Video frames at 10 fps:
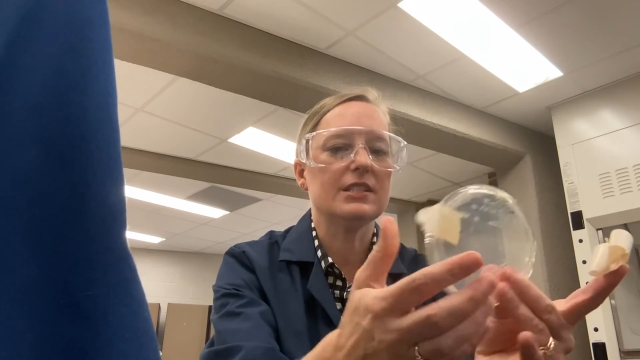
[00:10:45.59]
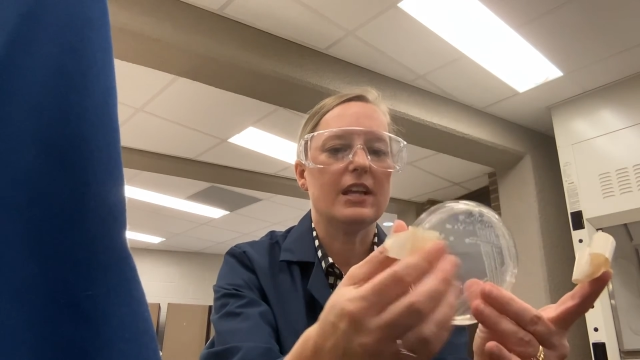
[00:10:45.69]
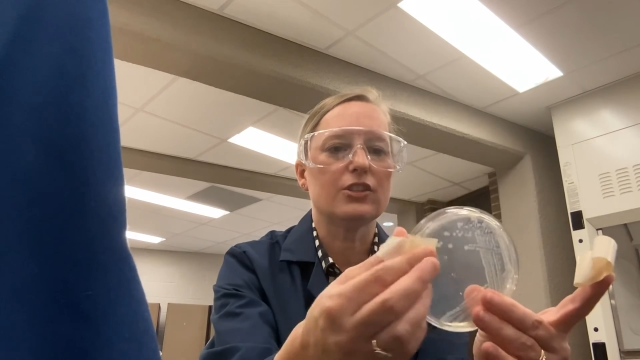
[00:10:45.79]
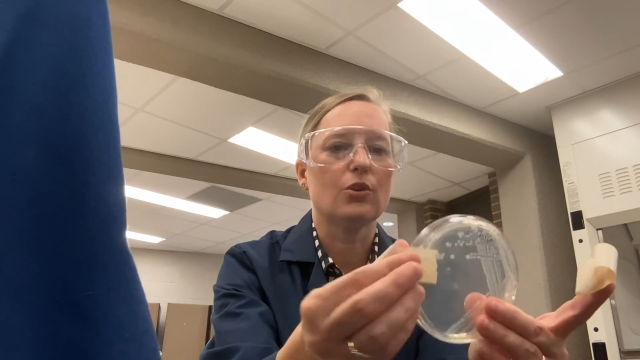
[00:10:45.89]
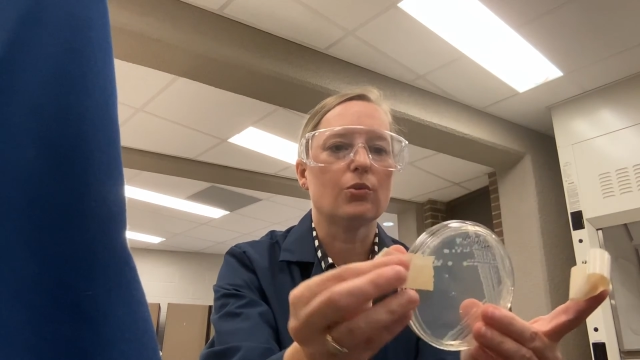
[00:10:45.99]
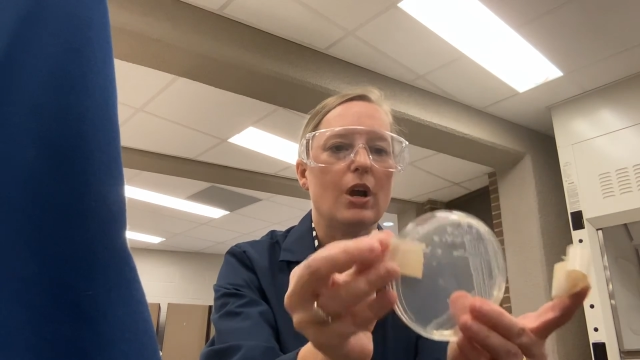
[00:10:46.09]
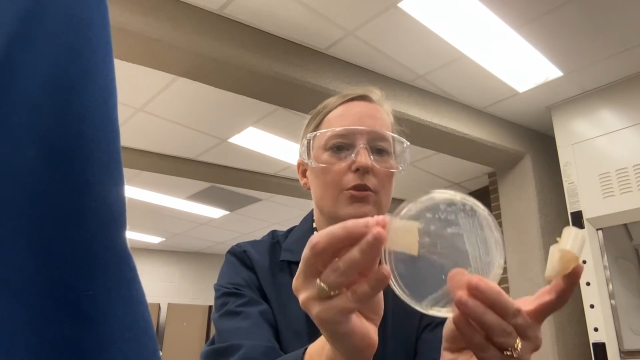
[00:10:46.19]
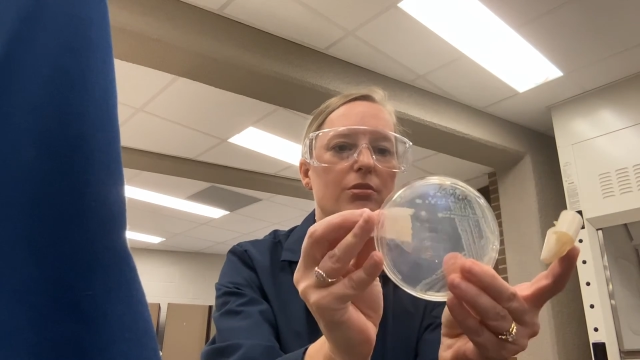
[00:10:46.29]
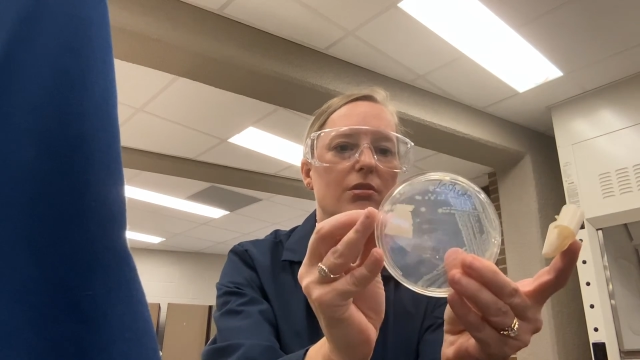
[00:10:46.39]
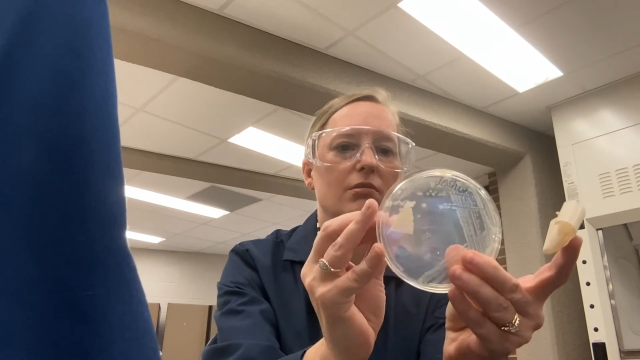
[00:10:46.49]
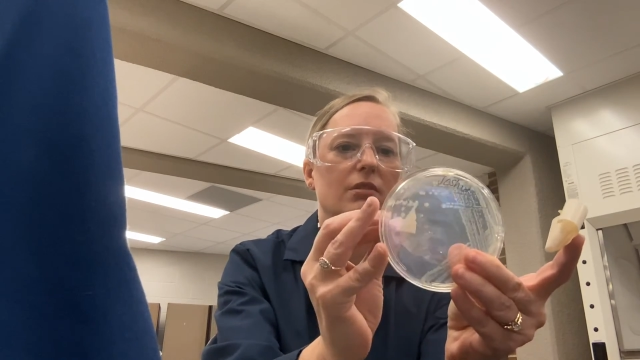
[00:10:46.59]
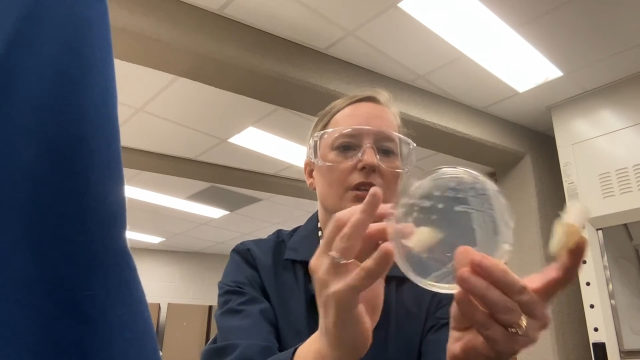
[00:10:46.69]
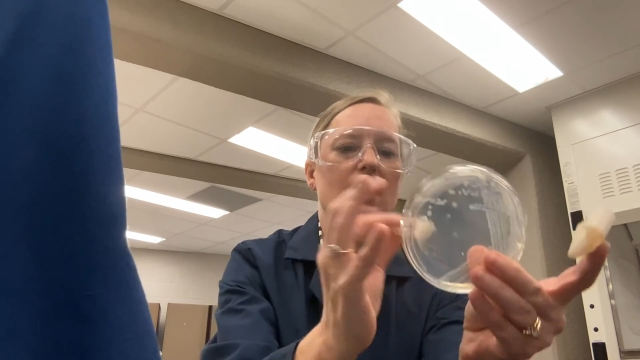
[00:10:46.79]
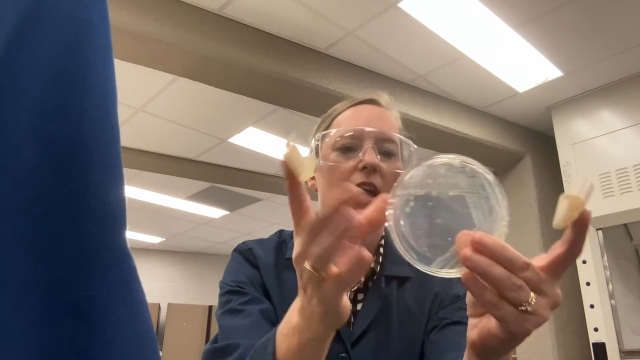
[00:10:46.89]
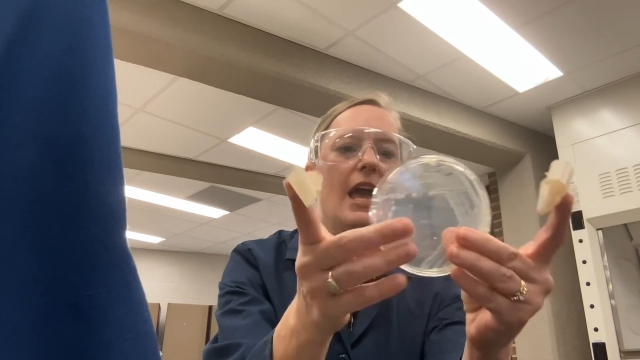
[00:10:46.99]
that's growth.
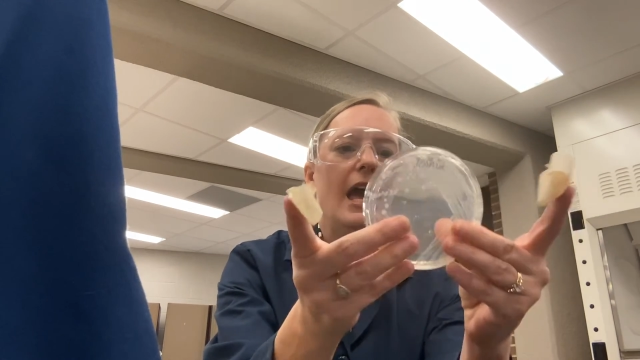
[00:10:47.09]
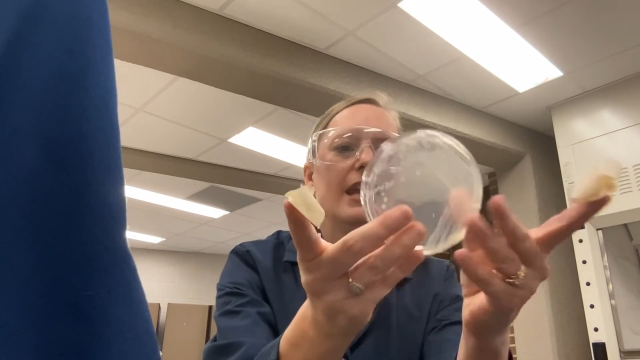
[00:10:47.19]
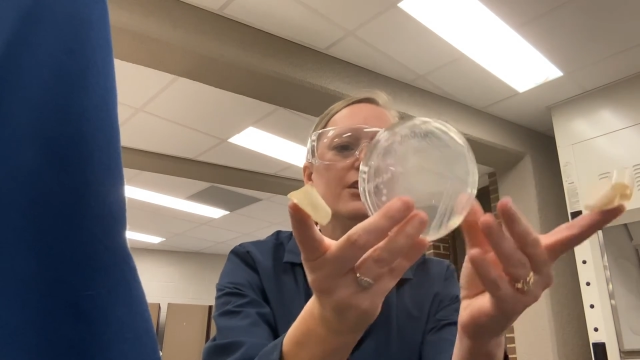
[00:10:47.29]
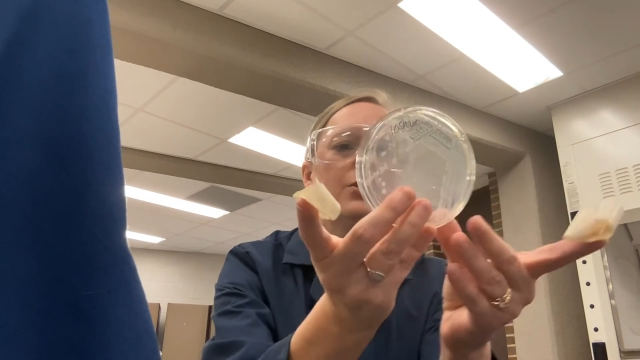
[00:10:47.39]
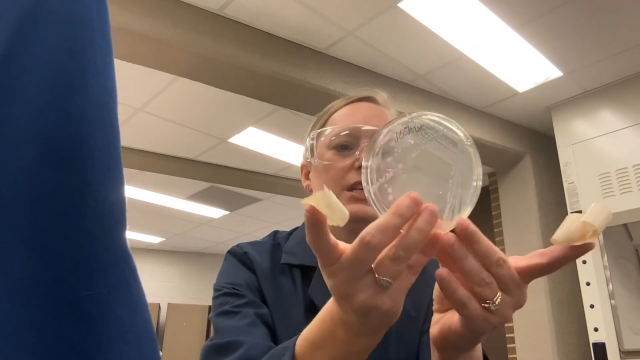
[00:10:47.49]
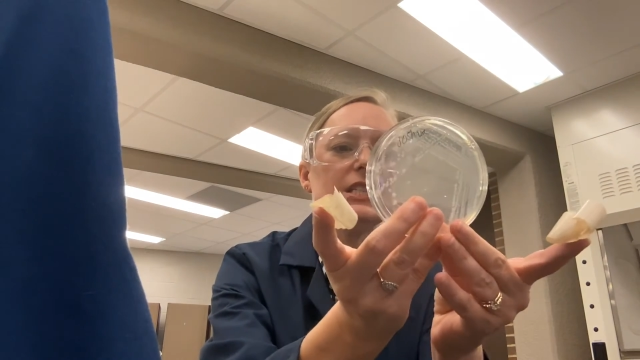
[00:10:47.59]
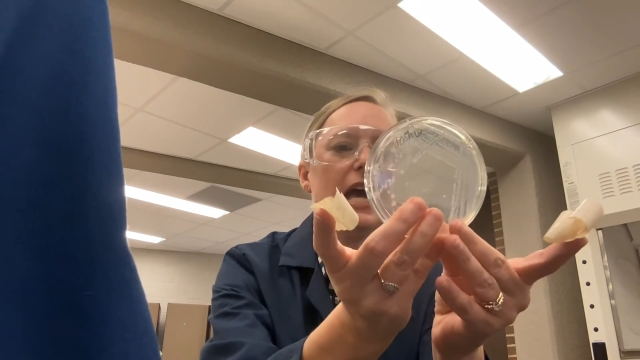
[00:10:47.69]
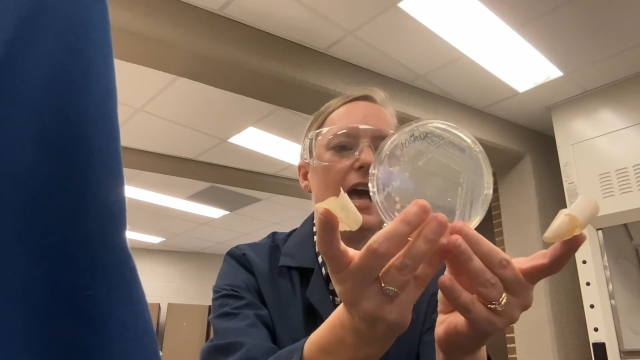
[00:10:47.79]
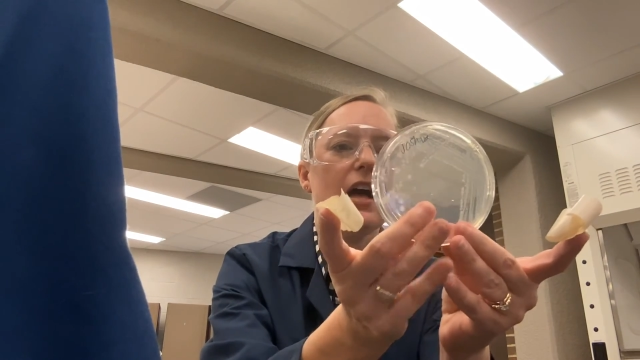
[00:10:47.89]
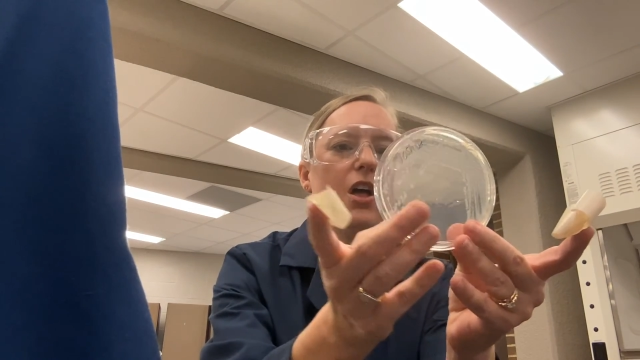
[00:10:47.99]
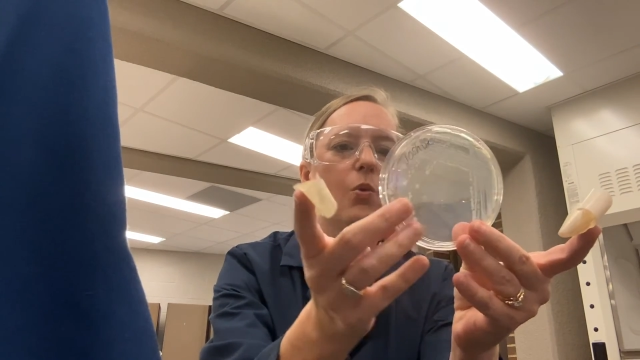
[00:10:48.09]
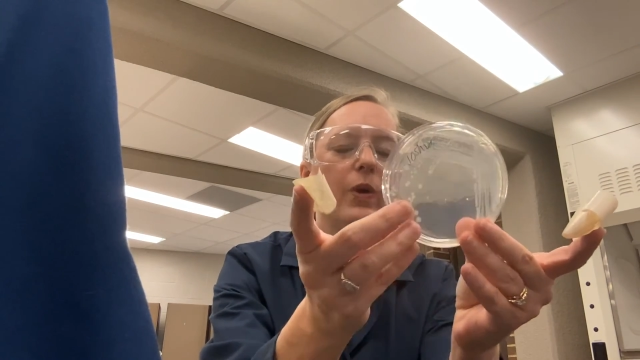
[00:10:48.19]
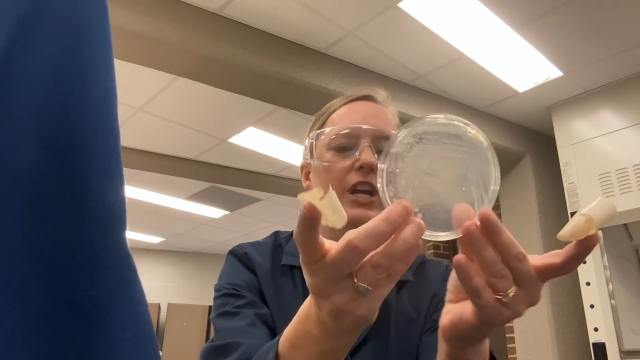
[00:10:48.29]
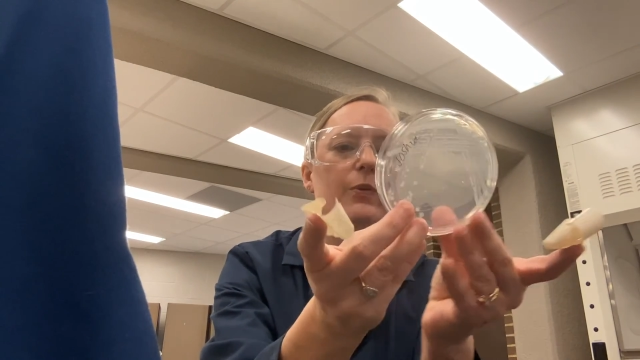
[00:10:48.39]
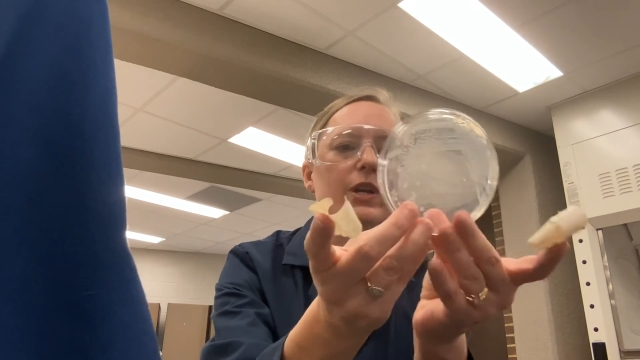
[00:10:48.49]
And you can tell
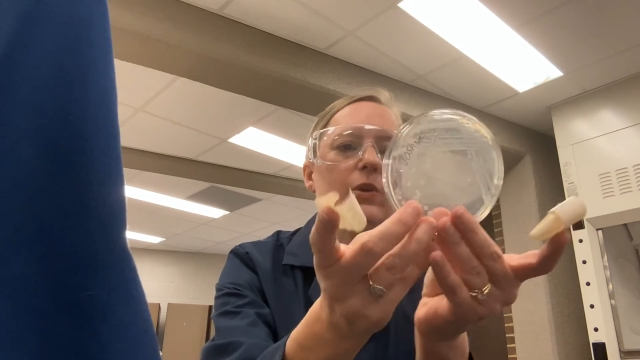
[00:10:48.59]
where we